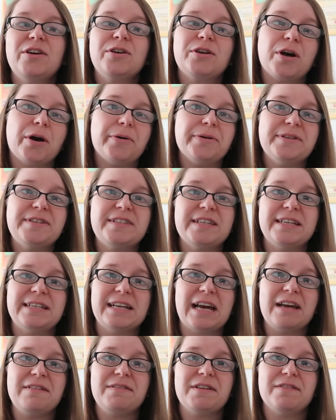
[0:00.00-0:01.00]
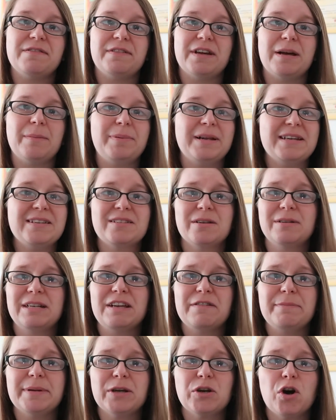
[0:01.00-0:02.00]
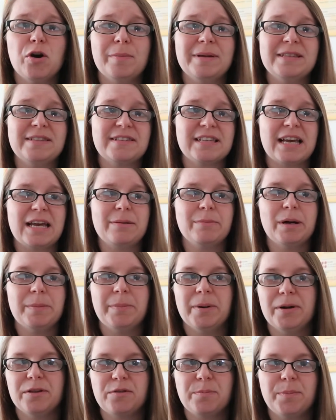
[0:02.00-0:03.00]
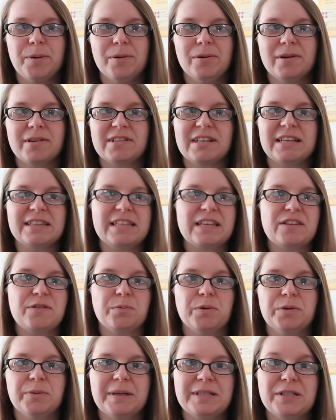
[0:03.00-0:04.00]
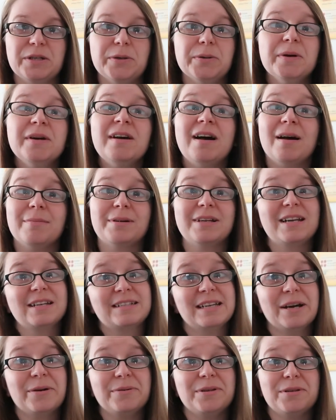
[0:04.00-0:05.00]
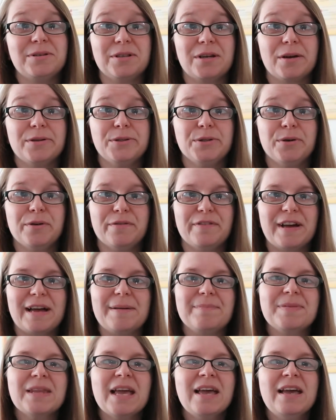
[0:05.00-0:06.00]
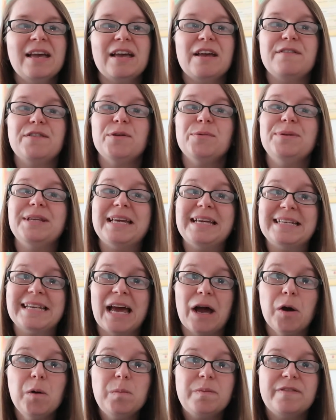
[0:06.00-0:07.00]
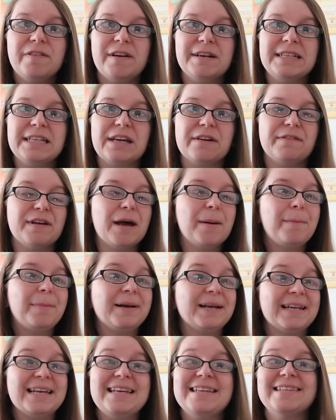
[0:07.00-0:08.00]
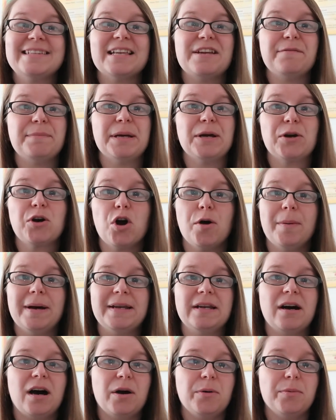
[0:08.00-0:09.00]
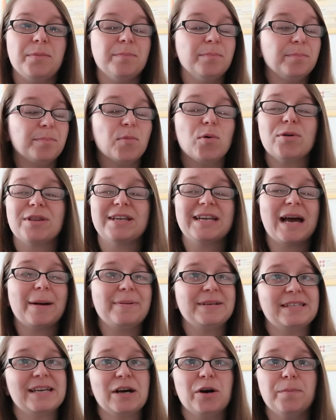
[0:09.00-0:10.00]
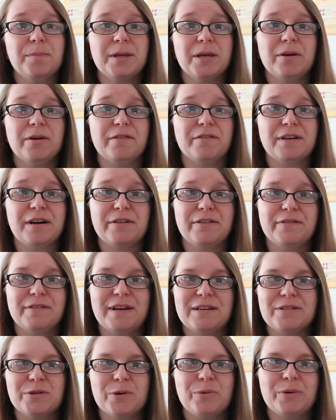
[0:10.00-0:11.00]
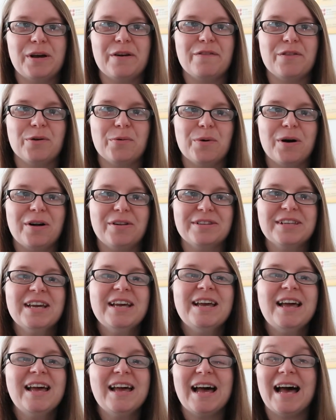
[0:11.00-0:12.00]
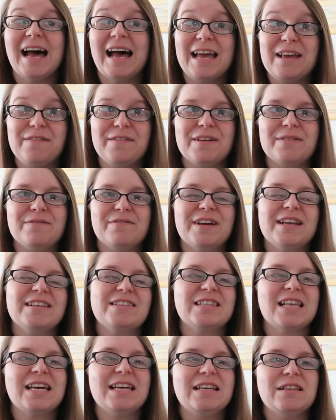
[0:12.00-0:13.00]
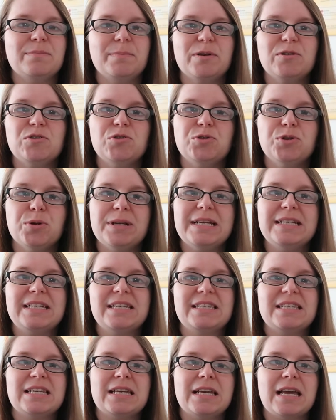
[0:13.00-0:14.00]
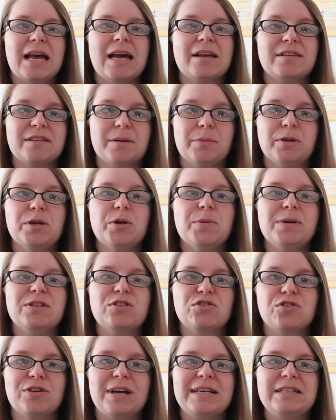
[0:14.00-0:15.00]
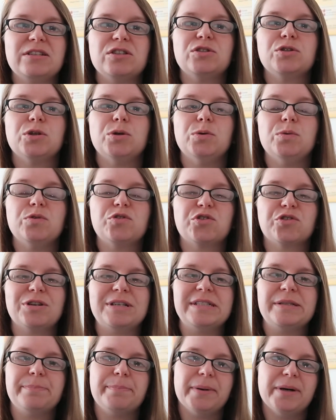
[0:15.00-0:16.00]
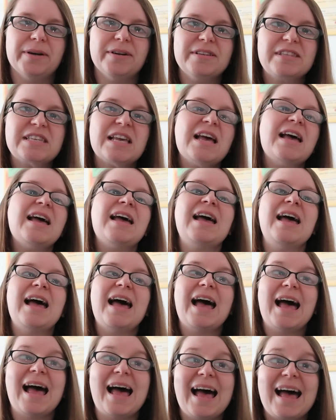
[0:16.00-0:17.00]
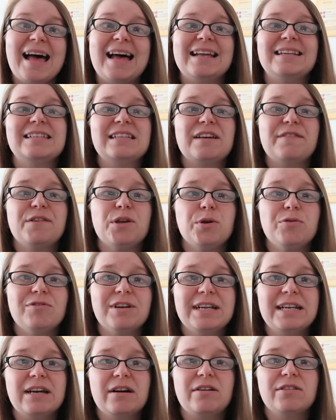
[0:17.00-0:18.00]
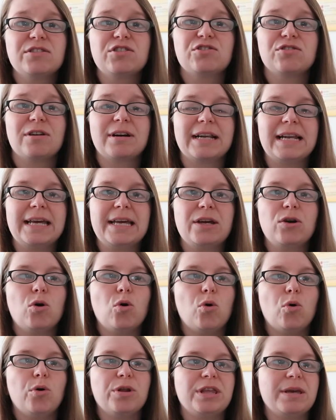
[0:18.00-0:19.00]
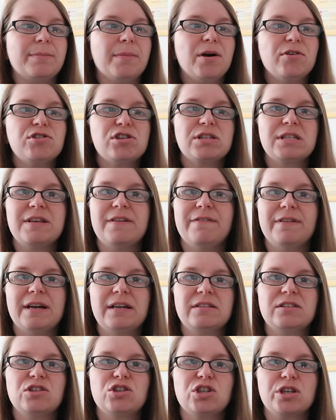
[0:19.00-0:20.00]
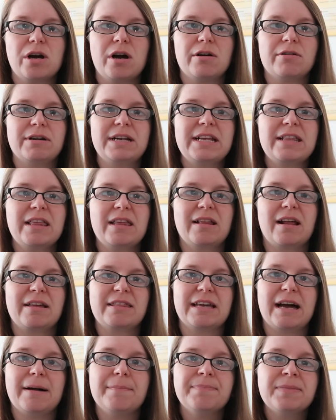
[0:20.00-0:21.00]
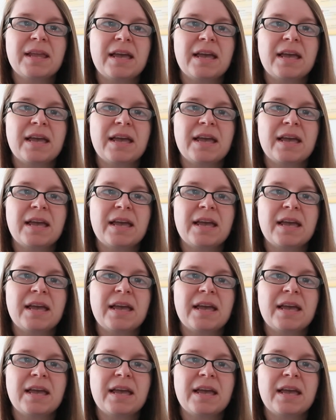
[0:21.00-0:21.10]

go and see an avian vet. Please don't leave me a comment saying my bird's poo looks like this, what do I do? I'm gonna tell you to go to a vet. If you need help finding a vet, please leave me a comment. I'm more than happy to help you. I've found vets all over the world, uh, avian vets that is, because you do need to see someone who is trained to treat birds. And if you really are struggling or the emergency vets are shut or anything like that,